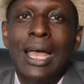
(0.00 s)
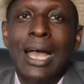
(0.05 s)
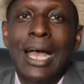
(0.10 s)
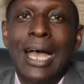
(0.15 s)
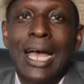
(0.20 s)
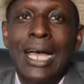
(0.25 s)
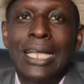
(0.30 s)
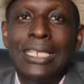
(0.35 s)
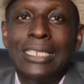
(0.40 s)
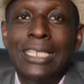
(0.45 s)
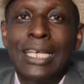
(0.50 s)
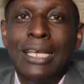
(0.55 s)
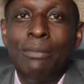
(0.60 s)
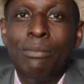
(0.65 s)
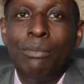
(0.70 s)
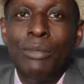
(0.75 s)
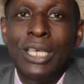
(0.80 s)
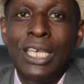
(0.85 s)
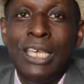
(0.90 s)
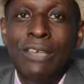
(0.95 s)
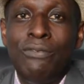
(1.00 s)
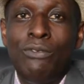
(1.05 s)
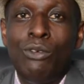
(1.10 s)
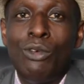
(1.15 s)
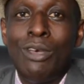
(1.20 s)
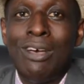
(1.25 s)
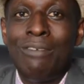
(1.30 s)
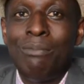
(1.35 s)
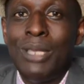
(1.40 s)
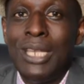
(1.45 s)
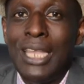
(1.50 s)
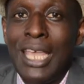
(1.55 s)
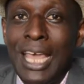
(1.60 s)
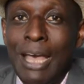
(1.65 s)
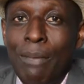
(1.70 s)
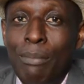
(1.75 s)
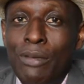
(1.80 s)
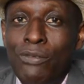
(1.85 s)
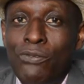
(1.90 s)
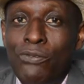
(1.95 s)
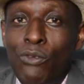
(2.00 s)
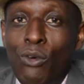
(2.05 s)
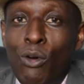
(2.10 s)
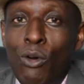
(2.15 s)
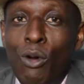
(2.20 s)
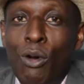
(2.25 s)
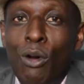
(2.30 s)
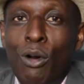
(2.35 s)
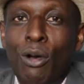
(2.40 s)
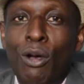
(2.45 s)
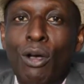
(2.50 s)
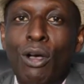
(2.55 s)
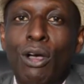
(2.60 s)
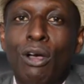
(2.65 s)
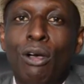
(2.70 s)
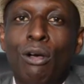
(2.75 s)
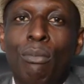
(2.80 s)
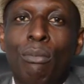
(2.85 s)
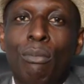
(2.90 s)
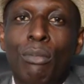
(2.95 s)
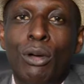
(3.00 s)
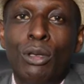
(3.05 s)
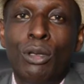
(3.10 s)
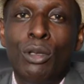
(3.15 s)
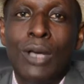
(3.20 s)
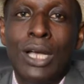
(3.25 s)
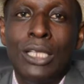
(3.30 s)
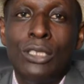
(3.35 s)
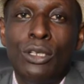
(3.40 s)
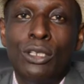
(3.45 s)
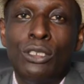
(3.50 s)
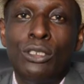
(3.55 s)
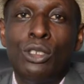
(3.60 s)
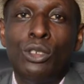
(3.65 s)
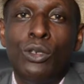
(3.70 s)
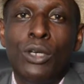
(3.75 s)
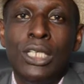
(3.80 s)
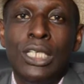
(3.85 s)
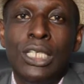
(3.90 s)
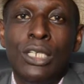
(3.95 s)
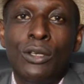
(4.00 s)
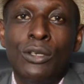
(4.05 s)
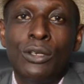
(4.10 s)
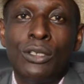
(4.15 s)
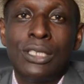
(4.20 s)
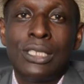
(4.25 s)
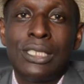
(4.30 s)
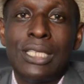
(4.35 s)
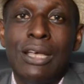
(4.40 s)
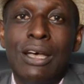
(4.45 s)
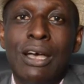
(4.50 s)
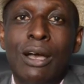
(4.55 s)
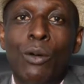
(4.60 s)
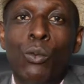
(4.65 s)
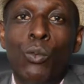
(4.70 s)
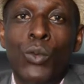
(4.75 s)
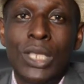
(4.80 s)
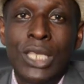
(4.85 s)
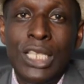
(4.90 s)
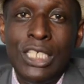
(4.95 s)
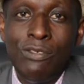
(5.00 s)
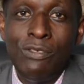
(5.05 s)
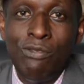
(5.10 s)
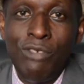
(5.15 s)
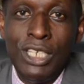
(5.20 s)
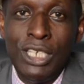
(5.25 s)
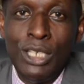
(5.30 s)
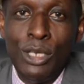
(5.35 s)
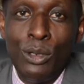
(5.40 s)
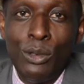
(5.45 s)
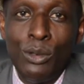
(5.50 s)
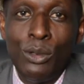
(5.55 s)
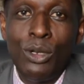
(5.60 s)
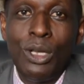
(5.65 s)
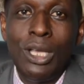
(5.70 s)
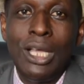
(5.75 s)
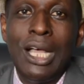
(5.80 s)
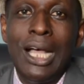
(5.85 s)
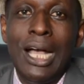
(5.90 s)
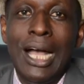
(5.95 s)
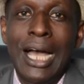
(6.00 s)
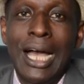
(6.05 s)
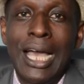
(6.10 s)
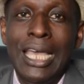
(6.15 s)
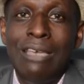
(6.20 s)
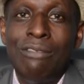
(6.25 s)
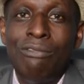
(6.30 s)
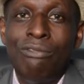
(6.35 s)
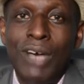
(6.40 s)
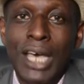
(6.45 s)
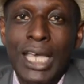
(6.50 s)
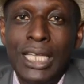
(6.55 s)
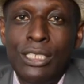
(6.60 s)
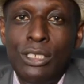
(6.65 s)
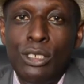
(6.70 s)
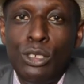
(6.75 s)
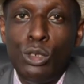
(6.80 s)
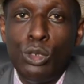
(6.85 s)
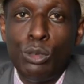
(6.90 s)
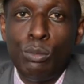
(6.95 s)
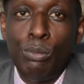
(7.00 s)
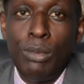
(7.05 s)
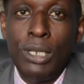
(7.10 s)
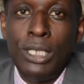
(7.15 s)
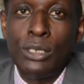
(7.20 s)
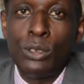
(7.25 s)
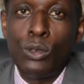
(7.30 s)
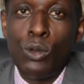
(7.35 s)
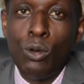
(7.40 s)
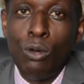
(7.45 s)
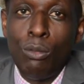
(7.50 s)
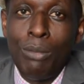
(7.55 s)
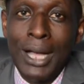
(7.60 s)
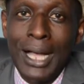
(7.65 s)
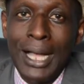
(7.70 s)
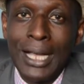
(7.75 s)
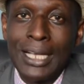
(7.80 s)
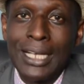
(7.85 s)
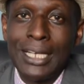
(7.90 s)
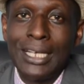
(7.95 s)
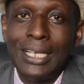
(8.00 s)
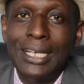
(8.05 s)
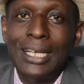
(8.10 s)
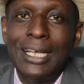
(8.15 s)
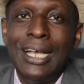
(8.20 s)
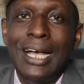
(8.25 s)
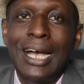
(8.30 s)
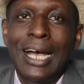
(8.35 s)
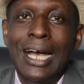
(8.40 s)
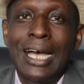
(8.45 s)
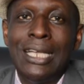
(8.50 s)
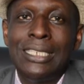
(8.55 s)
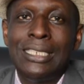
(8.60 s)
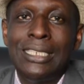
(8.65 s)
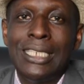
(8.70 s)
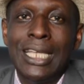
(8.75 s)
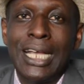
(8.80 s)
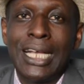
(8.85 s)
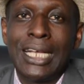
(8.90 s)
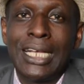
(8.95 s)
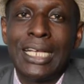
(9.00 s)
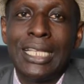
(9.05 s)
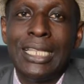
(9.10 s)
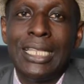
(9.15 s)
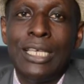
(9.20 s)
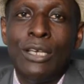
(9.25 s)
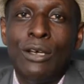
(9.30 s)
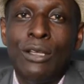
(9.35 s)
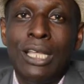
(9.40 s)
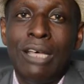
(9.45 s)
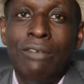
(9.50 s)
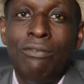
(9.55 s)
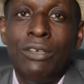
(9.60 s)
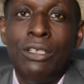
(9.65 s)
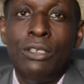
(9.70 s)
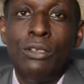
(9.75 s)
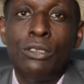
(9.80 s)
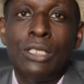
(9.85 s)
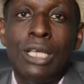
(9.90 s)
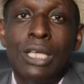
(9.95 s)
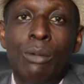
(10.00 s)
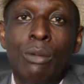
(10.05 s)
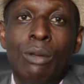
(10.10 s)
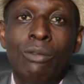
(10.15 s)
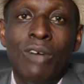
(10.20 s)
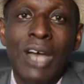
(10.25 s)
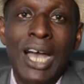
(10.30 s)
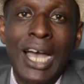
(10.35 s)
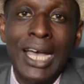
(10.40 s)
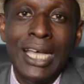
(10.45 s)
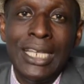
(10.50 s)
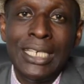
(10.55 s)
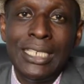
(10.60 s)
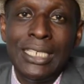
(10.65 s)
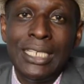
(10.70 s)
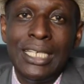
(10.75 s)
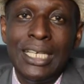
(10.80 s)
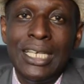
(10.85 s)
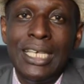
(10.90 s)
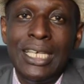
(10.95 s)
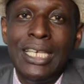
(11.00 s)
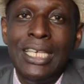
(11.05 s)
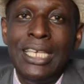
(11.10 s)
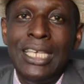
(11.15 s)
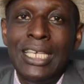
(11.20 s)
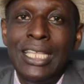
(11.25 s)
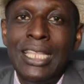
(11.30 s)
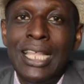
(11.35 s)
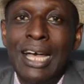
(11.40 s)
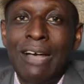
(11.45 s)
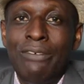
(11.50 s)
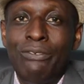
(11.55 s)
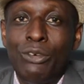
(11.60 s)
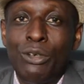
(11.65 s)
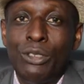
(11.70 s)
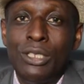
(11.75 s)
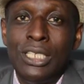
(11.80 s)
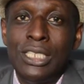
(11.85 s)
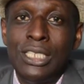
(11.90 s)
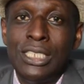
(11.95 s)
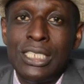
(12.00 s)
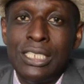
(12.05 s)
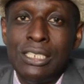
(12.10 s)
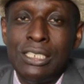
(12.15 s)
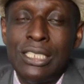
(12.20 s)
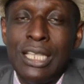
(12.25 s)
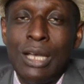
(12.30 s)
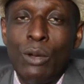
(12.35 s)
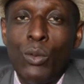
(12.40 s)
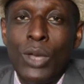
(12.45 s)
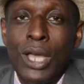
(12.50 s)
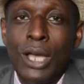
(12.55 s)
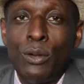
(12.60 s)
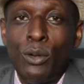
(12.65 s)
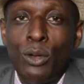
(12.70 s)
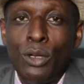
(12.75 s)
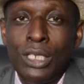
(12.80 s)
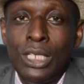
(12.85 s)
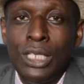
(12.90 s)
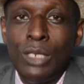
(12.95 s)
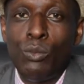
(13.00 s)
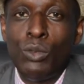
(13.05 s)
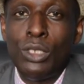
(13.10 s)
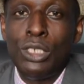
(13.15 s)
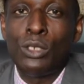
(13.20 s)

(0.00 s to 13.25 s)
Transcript: And if you have been here before, but you are just joining us with this video, I invite you to please go back and check the other videos that we've had, either for this series that we are running, which